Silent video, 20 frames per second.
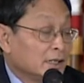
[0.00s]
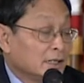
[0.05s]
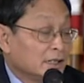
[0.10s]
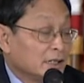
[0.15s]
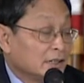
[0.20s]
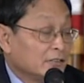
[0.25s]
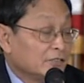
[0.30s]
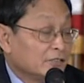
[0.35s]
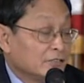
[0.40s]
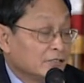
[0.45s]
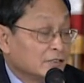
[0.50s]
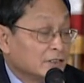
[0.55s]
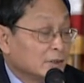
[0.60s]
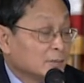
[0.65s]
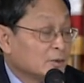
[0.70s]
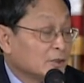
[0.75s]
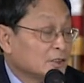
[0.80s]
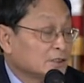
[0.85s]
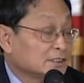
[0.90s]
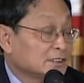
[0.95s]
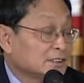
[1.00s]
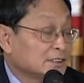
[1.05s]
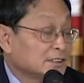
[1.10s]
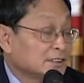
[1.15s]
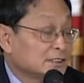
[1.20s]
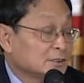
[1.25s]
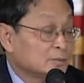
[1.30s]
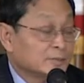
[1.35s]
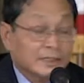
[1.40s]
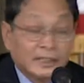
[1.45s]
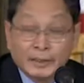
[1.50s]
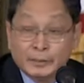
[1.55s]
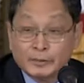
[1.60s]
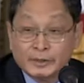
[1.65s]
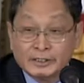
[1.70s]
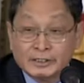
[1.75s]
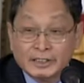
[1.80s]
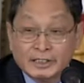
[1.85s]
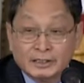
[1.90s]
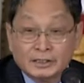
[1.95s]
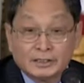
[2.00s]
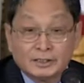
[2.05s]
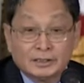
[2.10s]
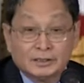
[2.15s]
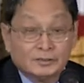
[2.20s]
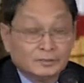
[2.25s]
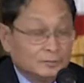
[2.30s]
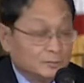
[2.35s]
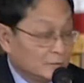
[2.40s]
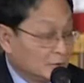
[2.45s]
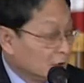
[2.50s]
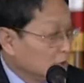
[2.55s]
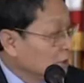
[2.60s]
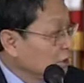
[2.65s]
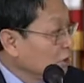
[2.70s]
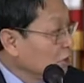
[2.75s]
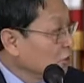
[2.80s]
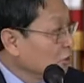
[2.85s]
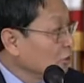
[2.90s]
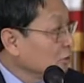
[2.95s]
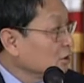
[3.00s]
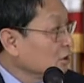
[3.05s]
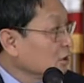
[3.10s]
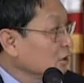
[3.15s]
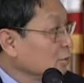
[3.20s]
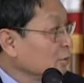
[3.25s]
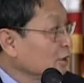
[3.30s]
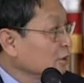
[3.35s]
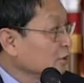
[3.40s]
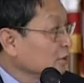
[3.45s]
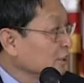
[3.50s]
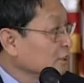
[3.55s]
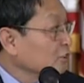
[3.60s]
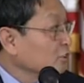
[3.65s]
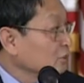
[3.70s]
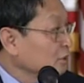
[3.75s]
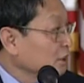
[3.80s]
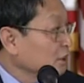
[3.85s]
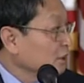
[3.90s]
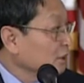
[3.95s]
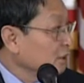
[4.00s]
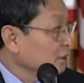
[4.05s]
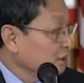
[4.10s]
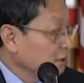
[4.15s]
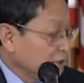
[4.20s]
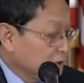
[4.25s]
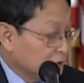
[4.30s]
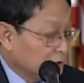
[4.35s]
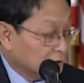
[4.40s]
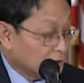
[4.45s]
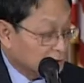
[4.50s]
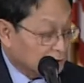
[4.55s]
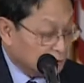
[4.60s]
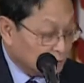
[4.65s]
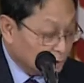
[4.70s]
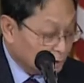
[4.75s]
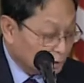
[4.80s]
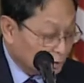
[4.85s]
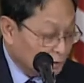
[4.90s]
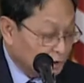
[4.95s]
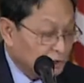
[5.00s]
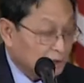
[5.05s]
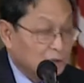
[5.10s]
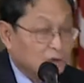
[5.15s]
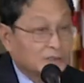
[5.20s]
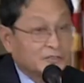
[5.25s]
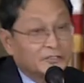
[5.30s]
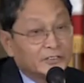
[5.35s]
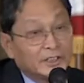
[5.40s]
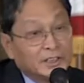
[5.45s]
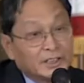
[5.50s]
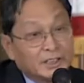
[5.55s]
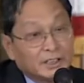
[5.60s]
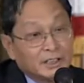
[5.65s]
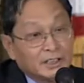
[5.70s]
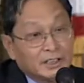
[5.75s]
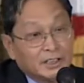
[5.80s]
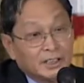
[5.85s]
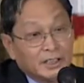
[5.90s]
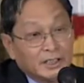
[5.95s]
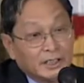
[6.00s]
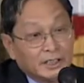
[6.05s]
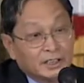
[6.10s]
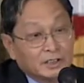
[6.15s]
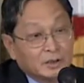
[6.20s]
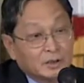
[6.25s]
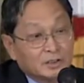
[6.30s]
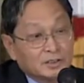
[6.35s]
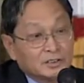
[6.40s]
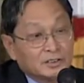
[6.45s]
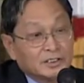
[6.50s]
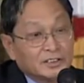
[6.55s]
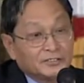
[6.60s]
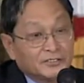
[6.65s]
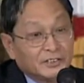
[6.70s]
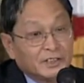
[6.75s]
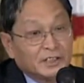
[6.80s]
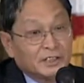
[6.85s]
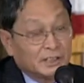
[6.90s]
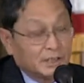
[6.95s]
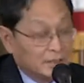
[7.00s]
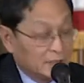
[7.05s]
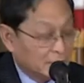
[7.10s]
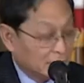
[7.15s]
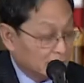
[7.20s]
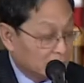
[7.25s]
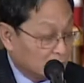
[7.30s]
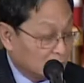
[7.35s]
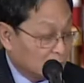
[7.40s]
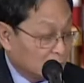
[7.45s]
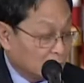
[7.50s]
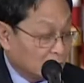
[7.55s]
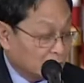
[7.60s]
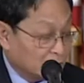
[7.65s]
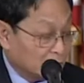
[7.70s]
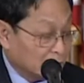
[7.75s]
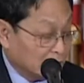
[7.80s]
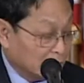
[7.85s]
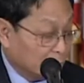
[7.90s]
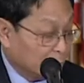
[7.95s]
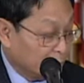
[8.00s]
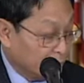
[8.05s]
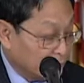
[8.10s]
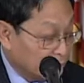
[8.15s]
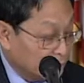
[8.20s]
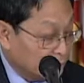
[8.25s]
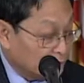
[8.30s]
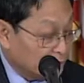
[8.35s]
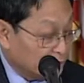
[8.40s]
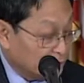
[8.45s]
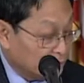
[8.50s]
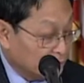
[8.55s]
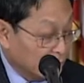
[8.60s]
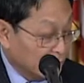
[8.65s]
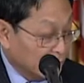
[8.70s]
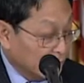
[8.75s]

If the process is mishandled, you talk about disunity. This is not only our fear, it is also the fear you know, of our neighboring countries.